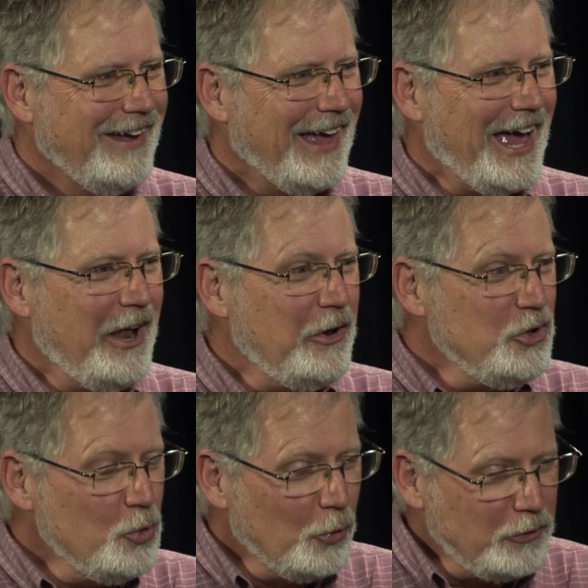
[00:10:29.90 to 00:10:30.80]
And
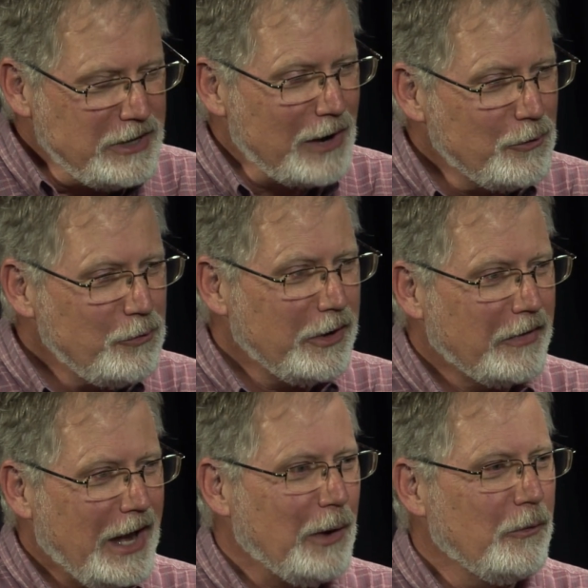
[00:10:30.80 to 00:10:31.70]
you will never figure that
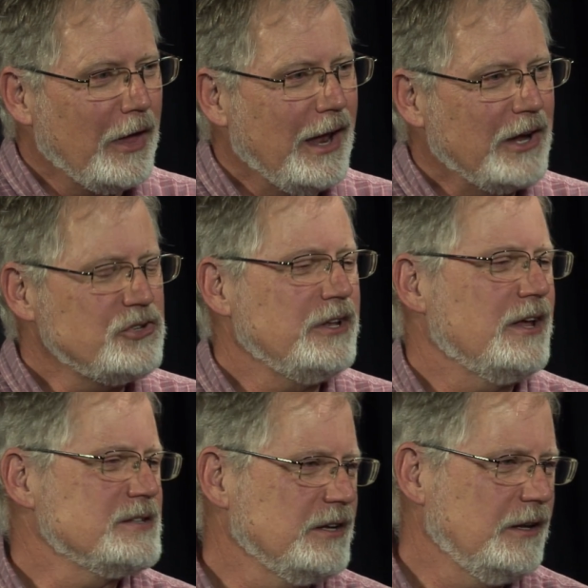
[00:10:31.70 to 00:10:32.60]
out without actually
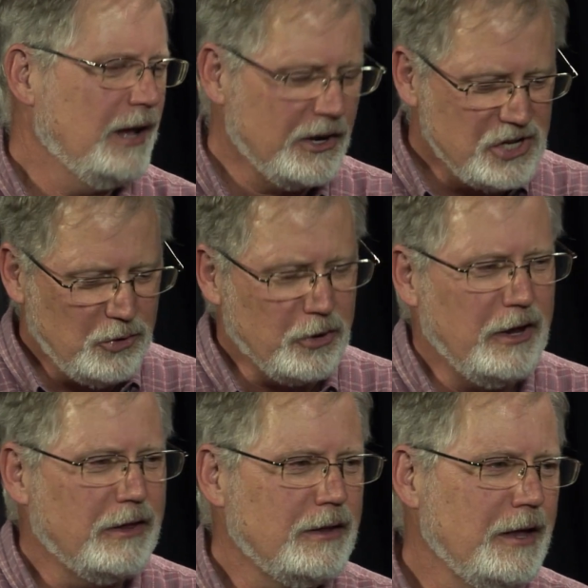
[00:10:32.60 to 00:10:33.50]
testing, actually looking
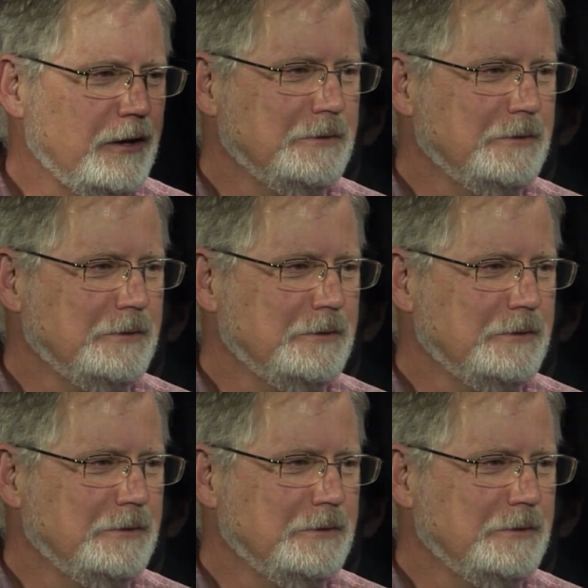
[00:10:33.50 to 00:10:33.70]
at the data.